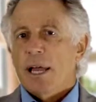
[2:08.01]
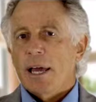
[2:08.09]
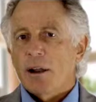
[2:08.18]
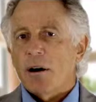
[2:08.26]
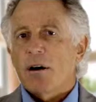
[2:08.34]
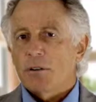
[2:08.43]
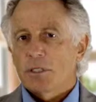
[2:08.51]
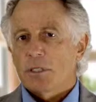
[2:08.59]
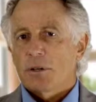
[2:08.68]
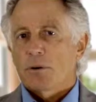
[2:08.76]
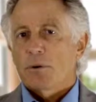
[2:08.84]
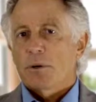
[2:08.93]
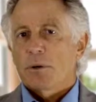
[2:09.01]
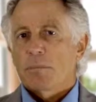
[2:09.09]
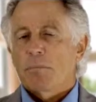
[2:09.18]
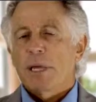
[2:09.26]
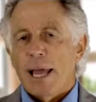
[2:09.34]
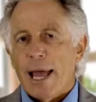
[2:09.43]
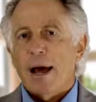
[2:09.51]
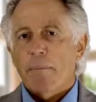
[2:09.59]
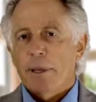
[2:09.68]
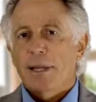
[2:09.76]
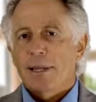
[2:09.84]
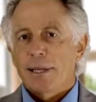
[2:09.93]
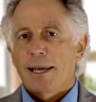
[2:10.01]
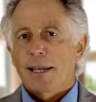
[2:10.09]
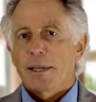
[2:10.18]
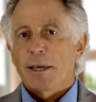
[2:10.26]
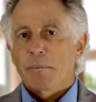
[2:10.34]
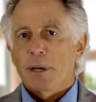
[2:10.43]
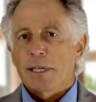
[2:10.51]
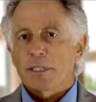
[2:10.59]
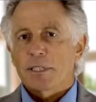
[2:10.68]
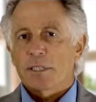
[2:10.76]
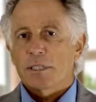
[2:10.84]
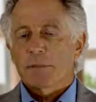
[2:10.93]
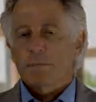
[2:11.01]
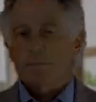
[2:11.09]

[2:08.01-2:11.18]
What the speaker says: and also be happy on a day-to-day basis.